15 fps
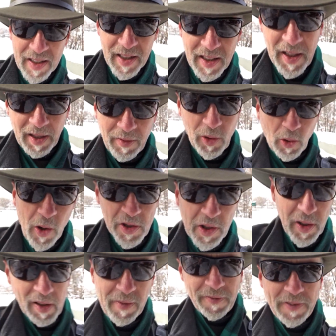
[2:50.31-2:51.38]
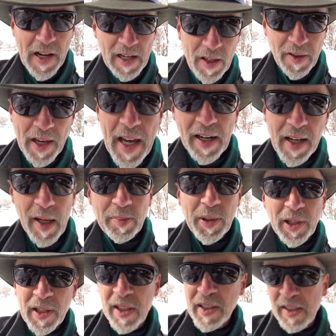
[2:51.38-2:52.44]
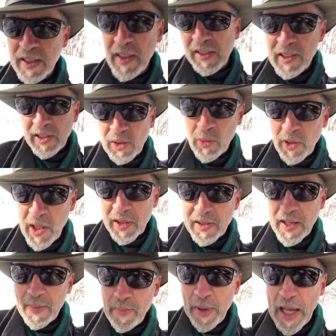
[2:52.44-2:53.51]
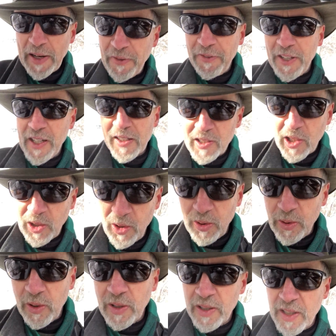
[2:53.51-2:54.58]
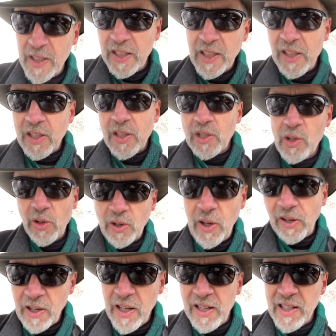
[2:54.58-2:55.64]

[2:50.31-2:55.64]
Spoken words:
And then of course you're going to follow that up with some benefit to your